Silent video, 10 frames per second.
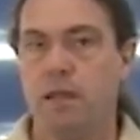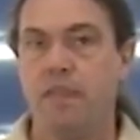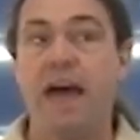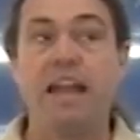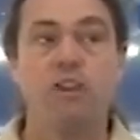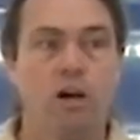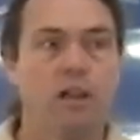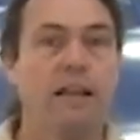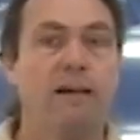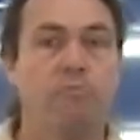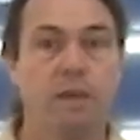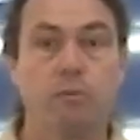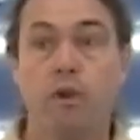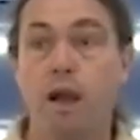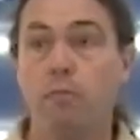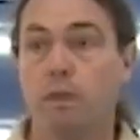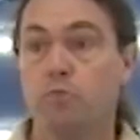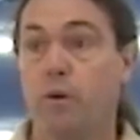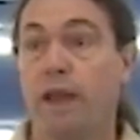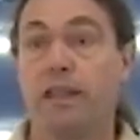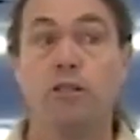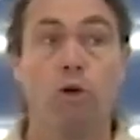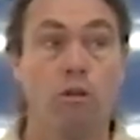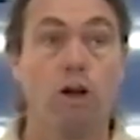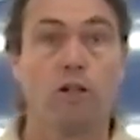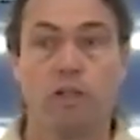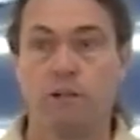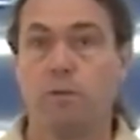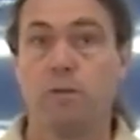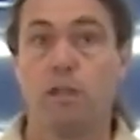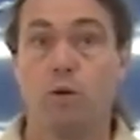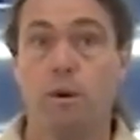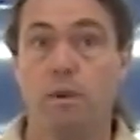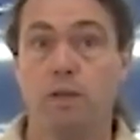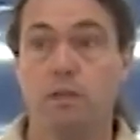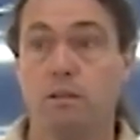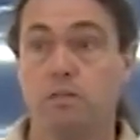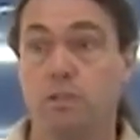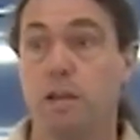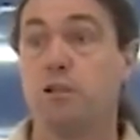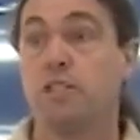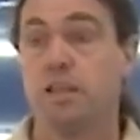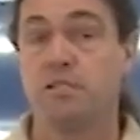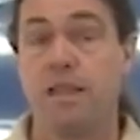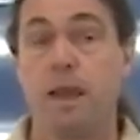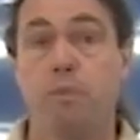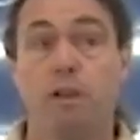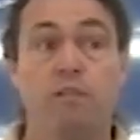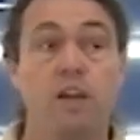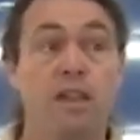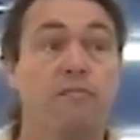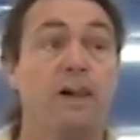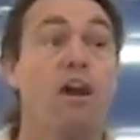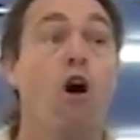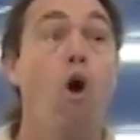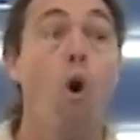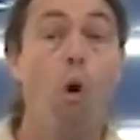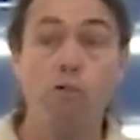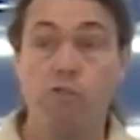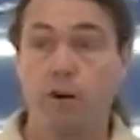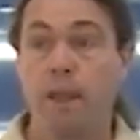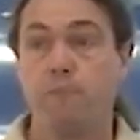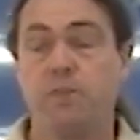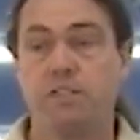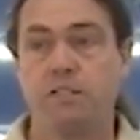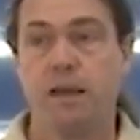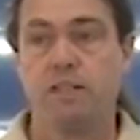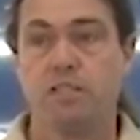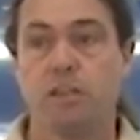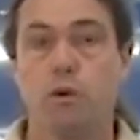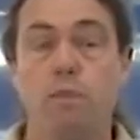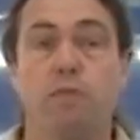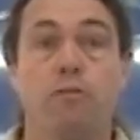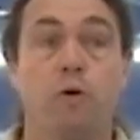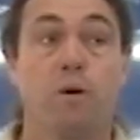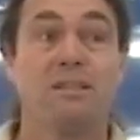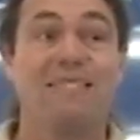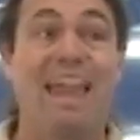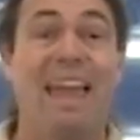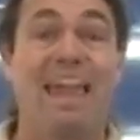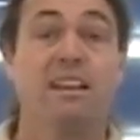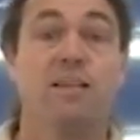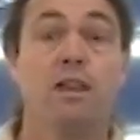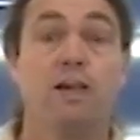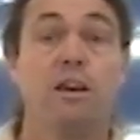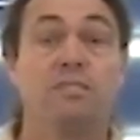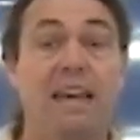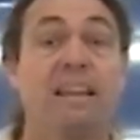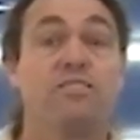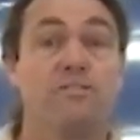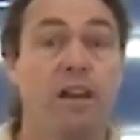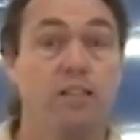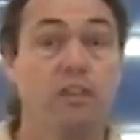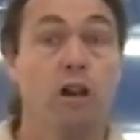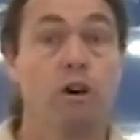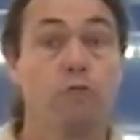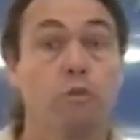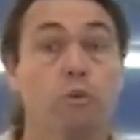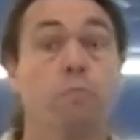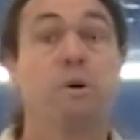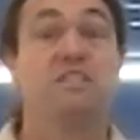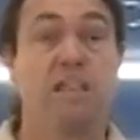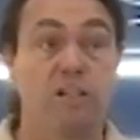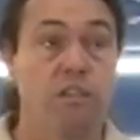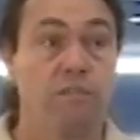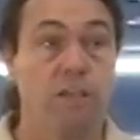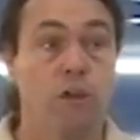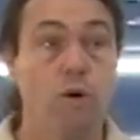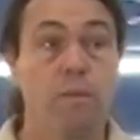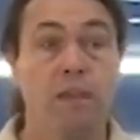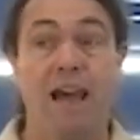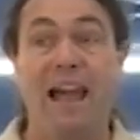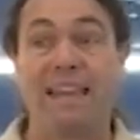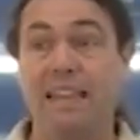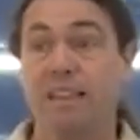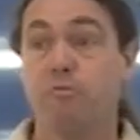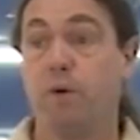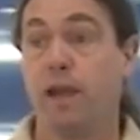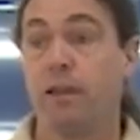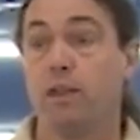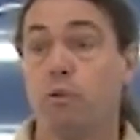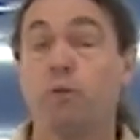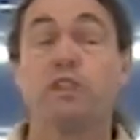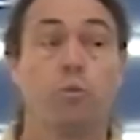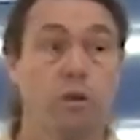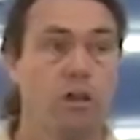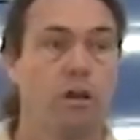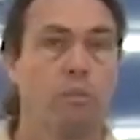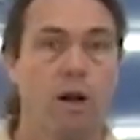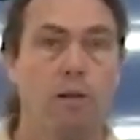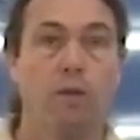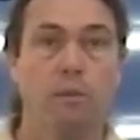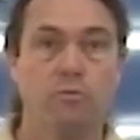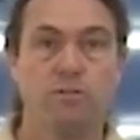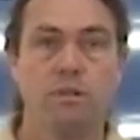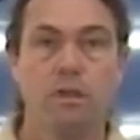that dog can have big problems when I can no longer give them the equipment. So there's an example of if I overemphasize the equipment focus and satisfying the dog through possession of the equipment, I can give my ring sport dog problems